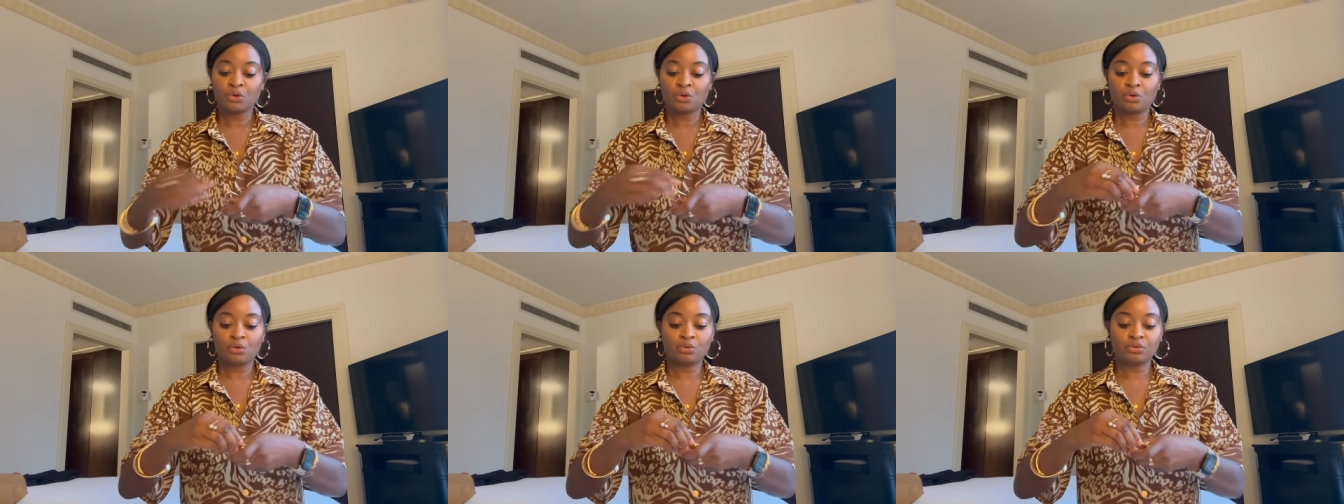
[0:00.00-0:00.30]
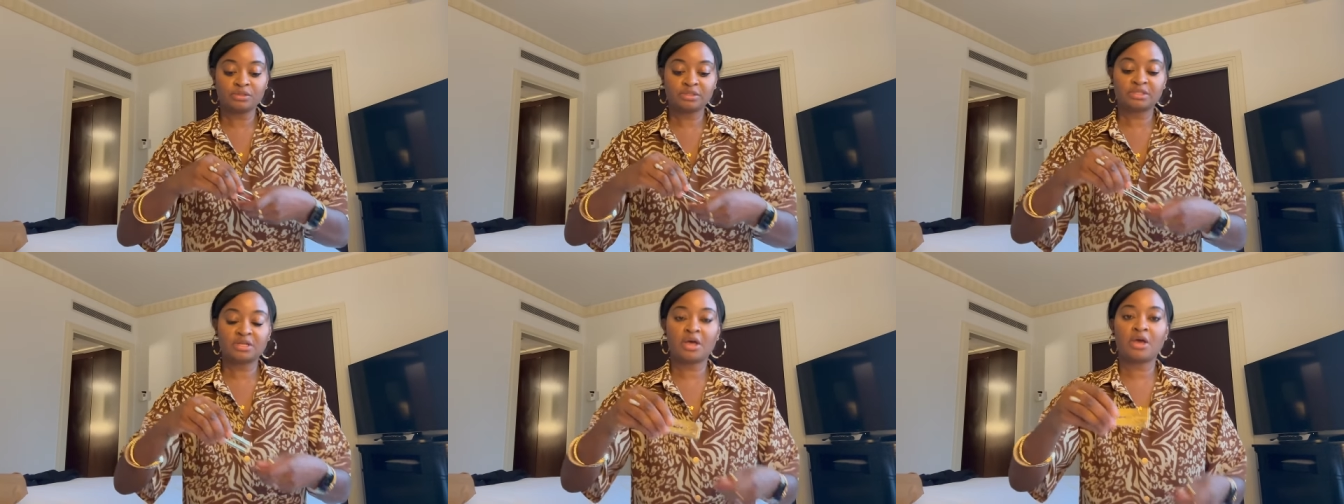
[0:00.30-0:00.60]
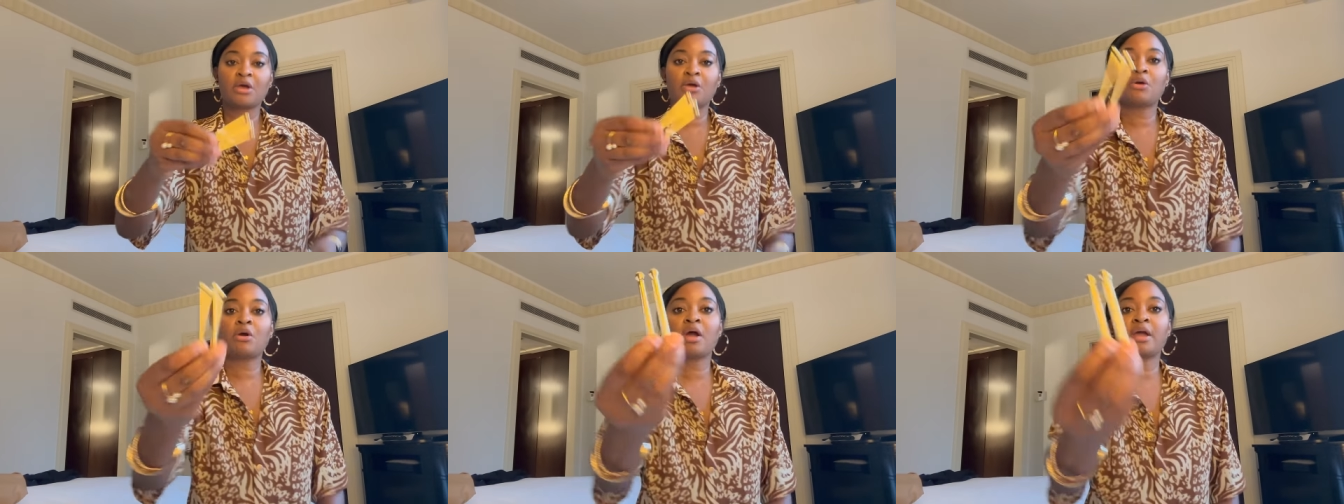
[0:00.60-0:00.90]

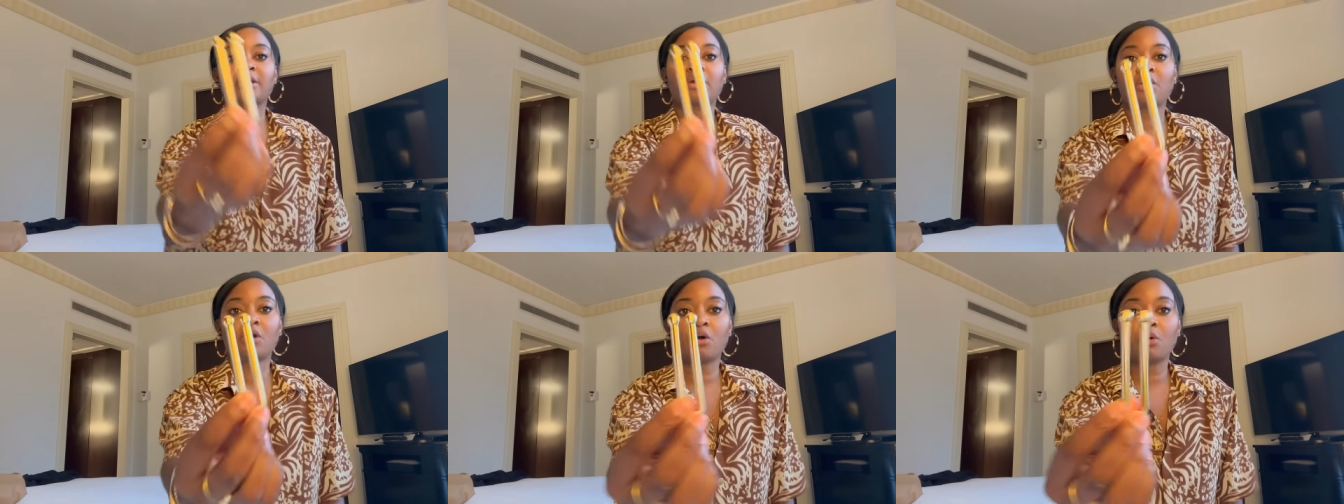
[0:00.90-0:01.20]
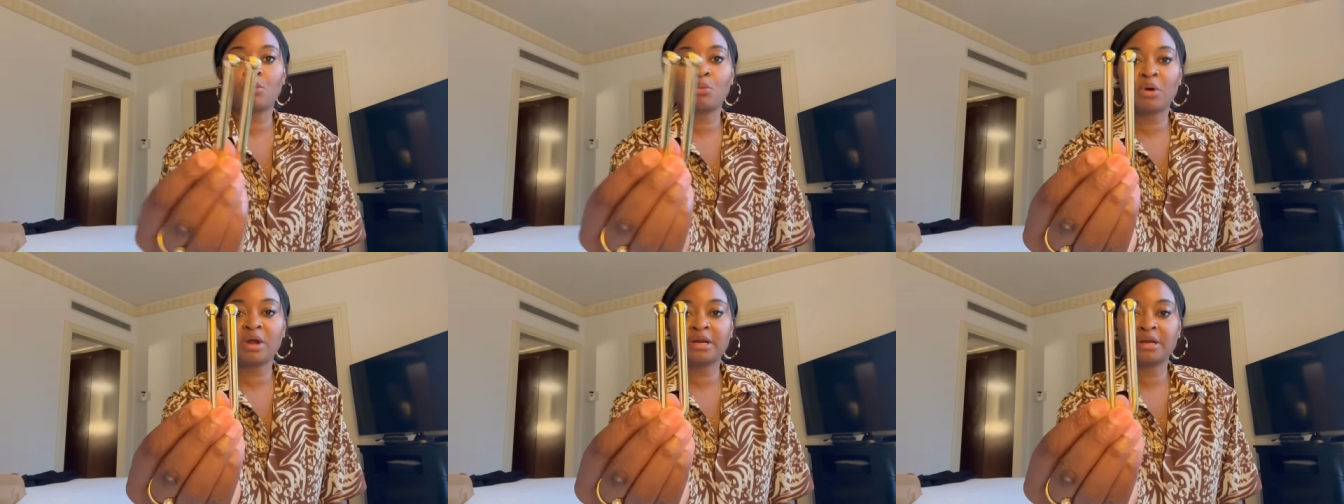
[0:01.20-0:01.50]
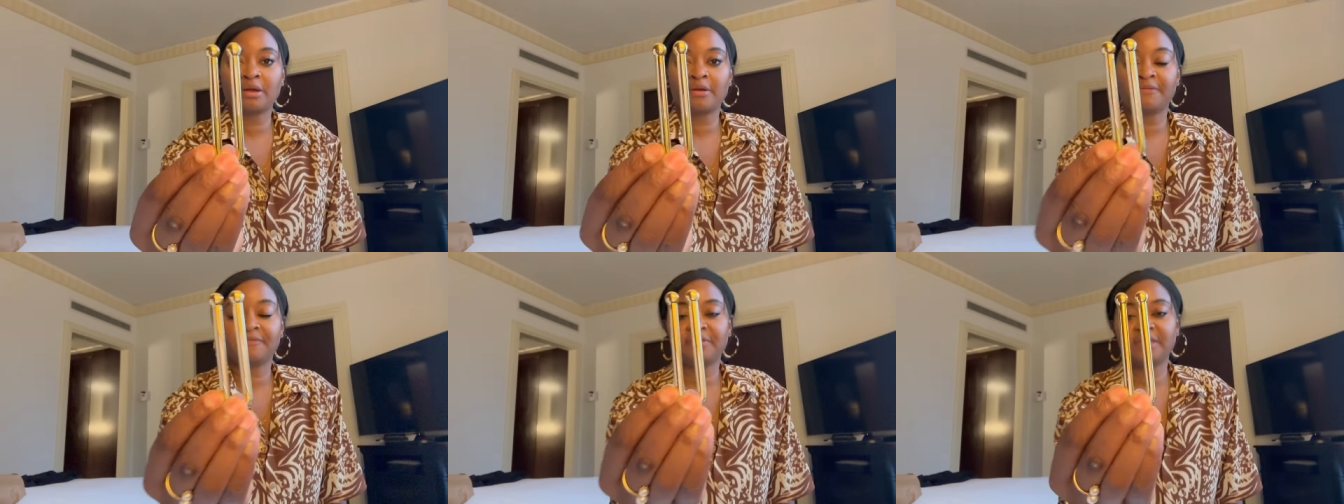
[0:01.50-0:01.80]
Also, I got one
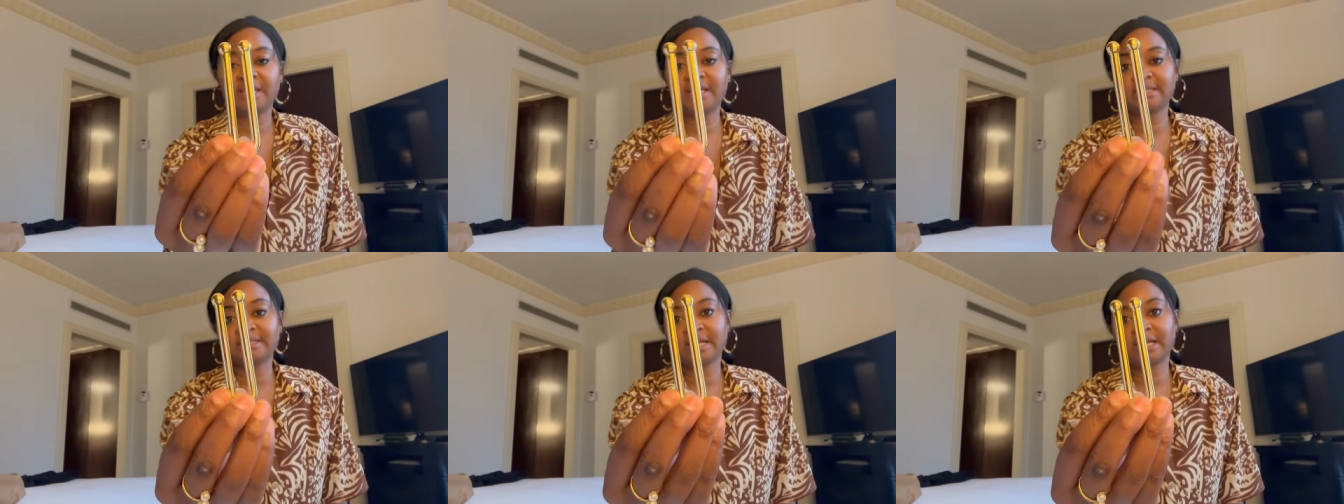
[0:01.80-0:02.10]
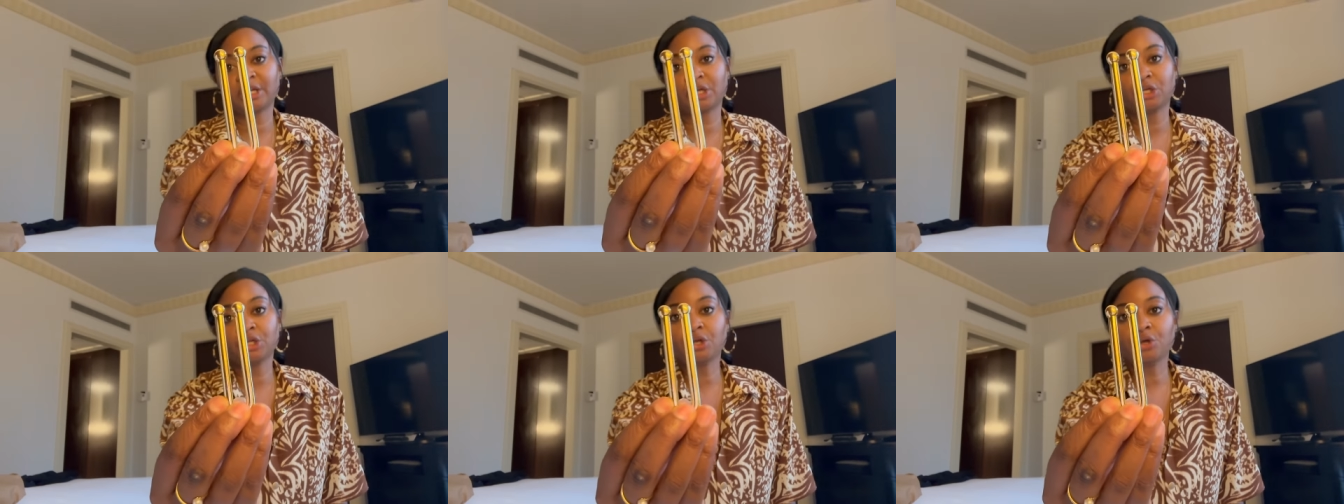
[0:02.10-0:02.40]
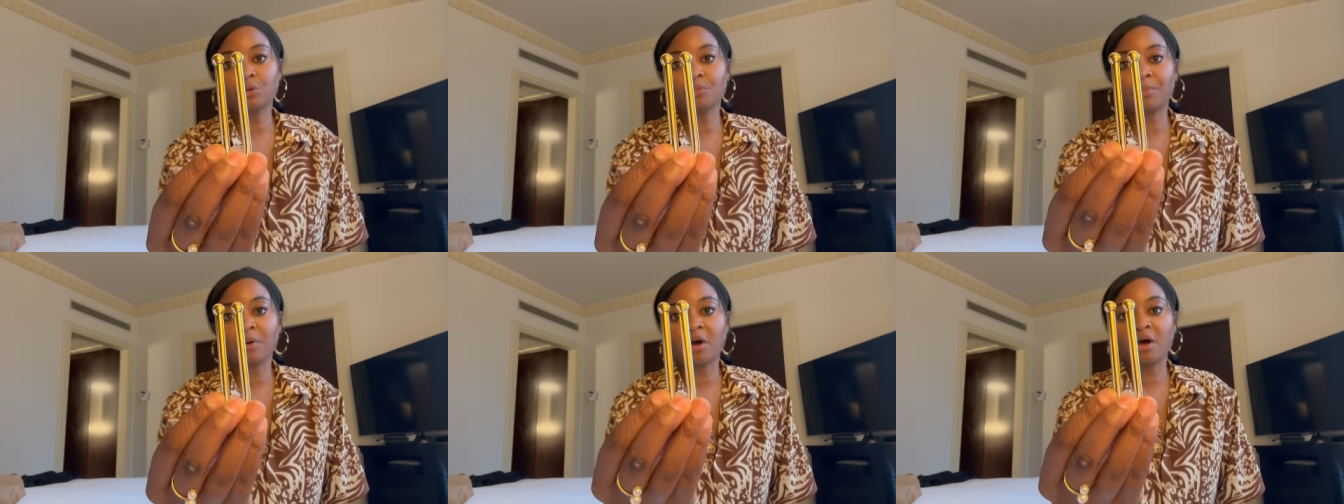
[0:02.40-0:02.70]
of these like
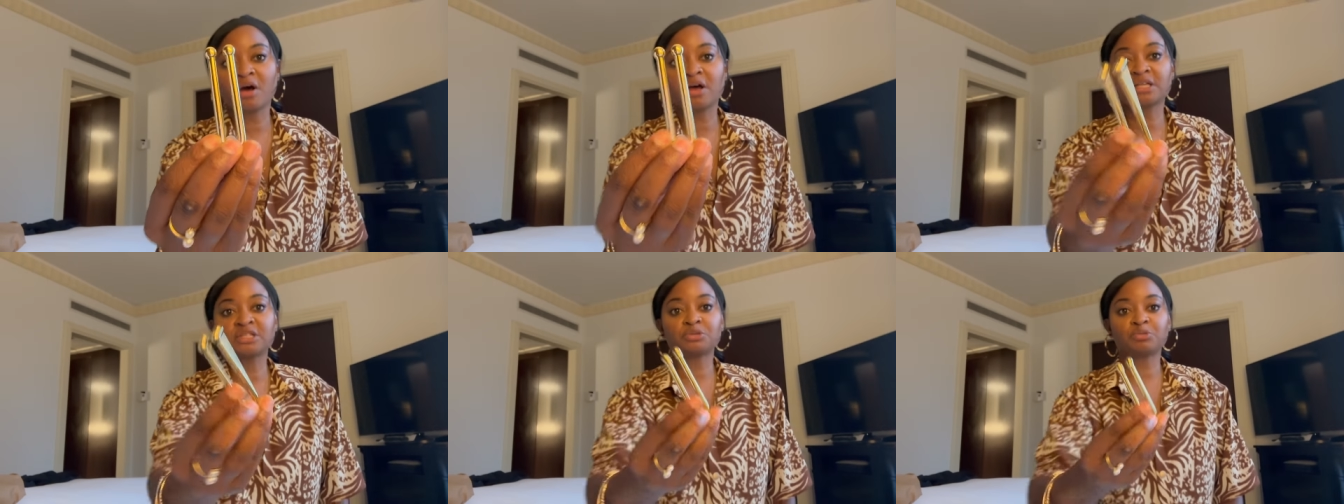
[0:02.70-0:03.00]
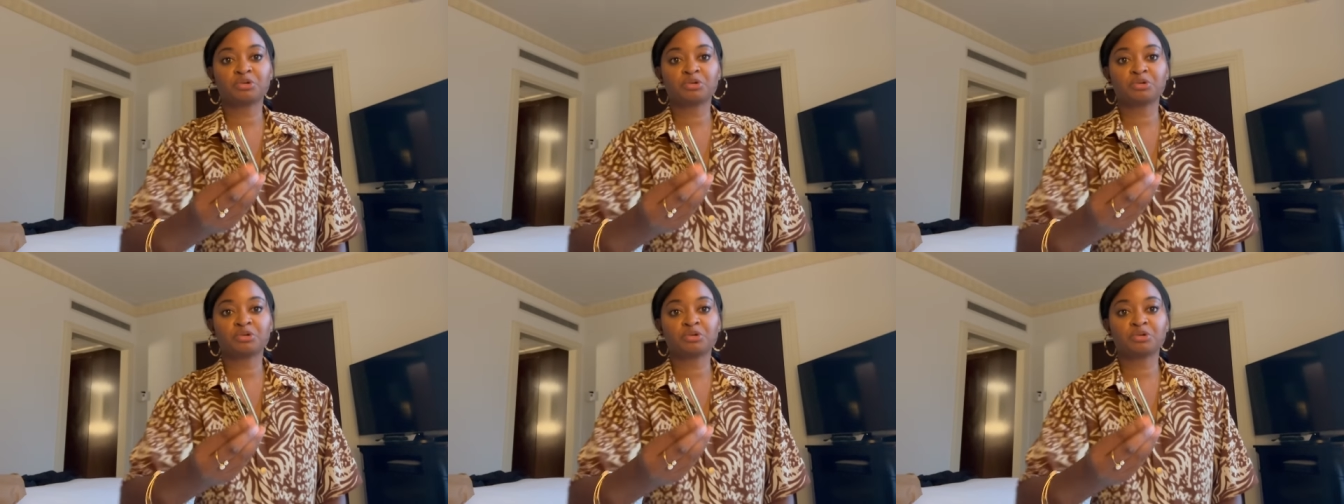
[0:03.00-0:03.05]
U-bars,